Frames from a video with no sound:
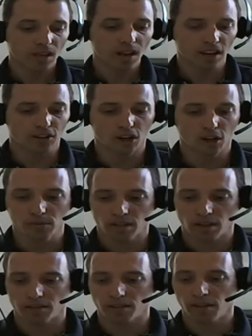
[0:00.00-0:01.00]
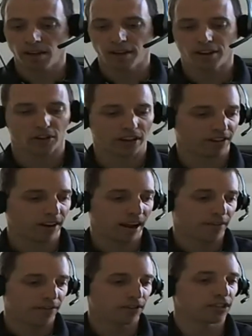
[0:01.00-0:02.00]
in terms of, like your
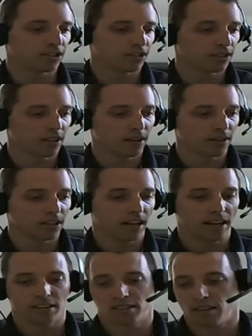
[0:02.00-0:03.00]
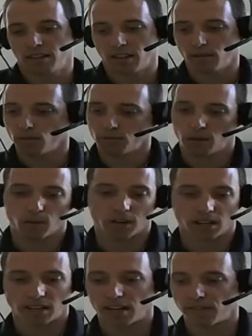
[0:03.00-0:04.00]
average client, let's say they
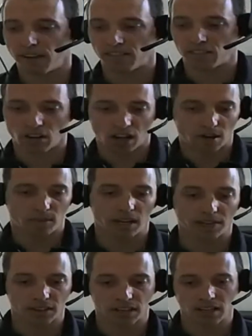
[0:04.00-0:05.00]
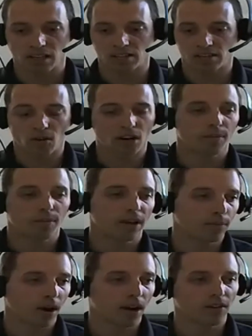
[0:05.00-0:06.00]
work a 9 to 5 job, they have kids, they want to make
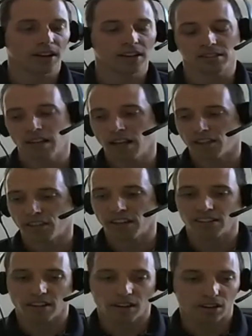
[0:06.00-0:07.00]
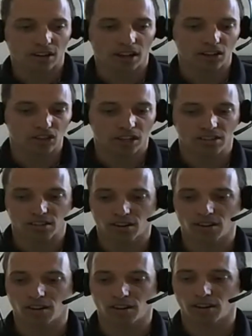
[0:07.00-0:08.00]
progress, things that adjust
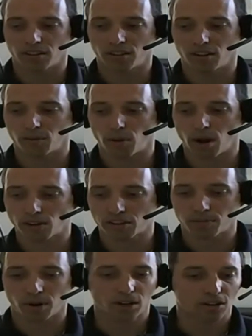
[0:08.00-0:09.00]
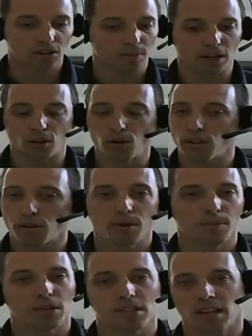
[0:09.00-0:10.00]
their progress markers by 2 to
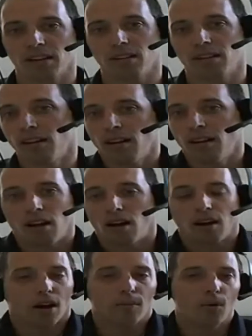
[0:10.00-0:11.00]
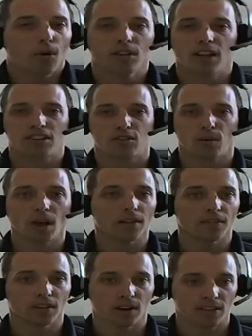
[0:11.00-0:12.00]
3% are more or less
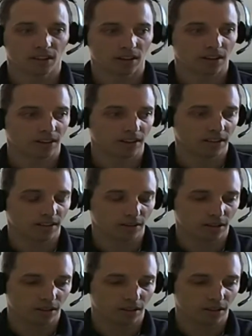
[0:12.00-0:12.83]
irrelevant, right? The